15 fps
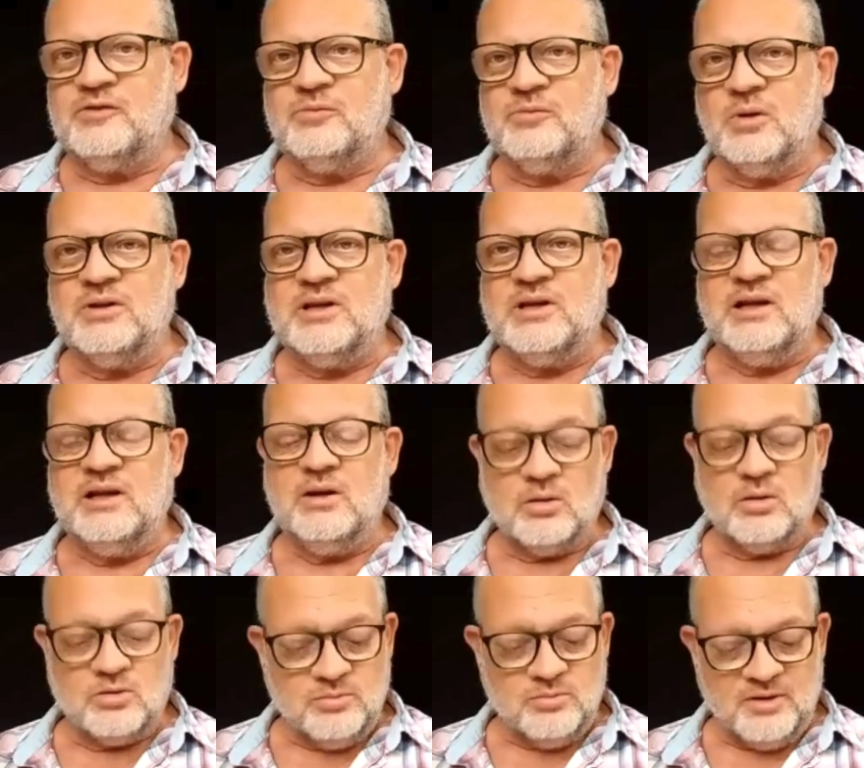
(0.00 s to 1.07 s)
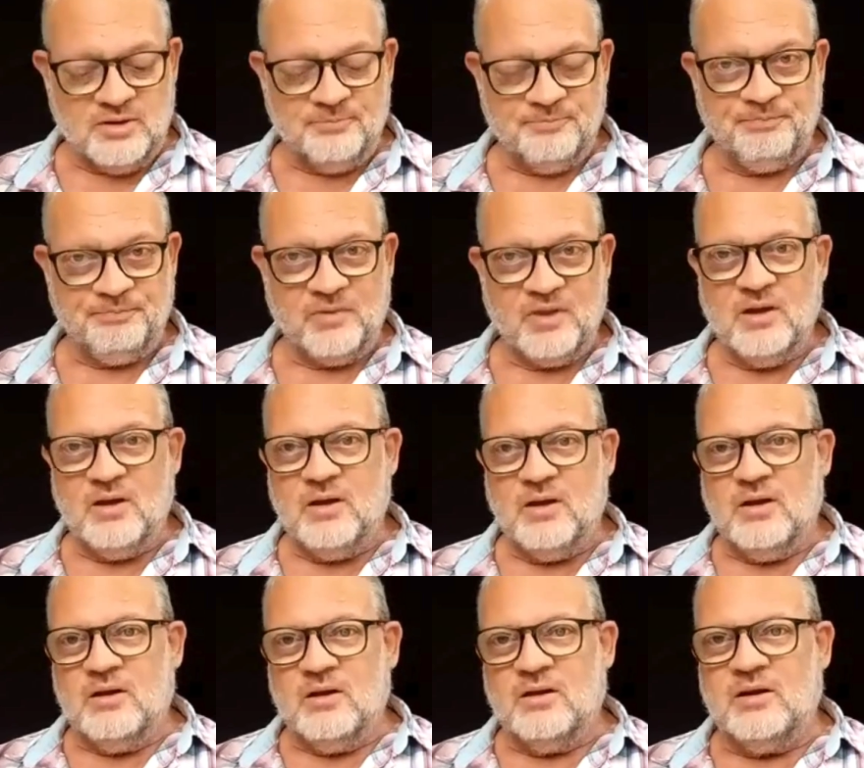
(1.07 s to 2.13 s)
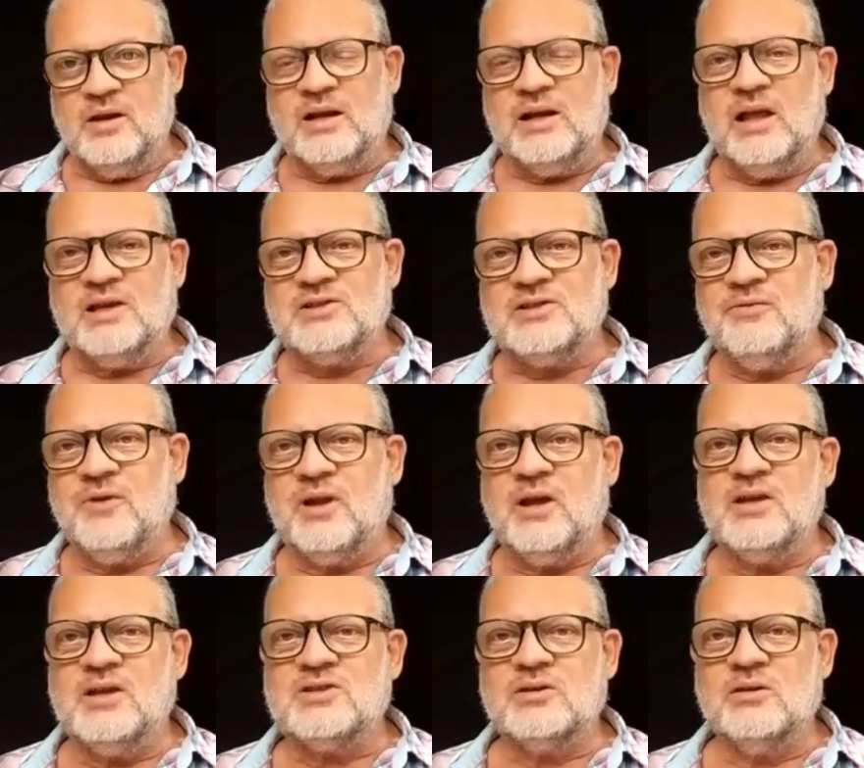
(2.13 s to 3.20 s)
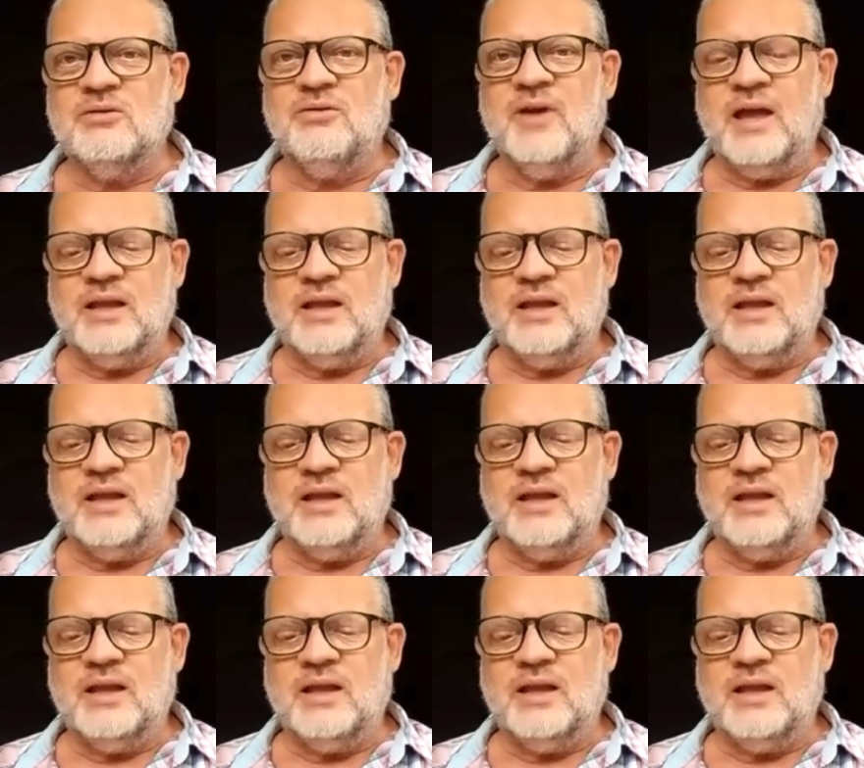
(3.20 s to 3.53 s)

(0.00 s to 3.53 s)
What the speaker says: really got to me. Reclassification